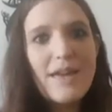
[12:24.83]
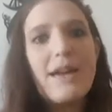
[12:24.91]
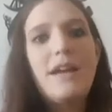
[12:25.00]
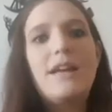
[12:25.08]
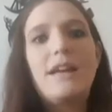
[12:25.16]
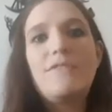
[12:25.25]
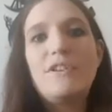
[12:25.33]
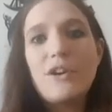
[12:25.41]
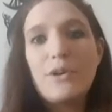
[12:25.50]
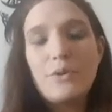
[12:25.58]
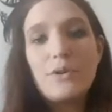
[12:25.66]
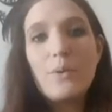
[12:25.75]
And I have
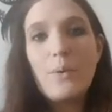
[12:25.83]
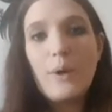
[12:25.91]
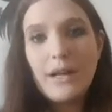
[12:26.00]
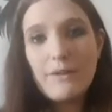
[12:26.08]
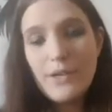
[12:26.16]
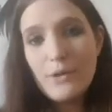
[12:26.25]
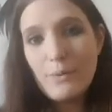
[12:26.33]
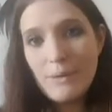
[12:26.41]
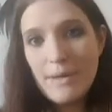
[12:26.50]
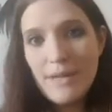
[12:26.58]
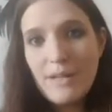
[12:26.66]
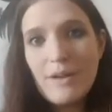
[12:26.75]
known quite a few
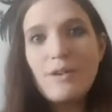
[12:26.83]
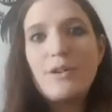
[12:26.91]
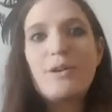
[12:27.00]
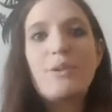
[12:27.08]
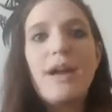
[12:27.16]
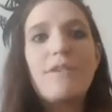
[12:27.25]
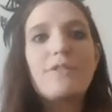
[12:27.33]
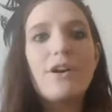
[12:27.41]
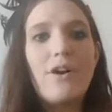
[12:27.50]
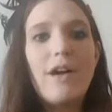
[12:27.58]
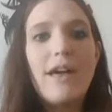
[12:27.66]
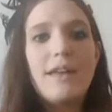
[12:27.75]
women who have
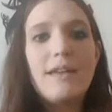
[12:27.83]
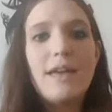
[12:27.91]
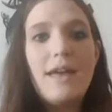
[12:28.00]
gone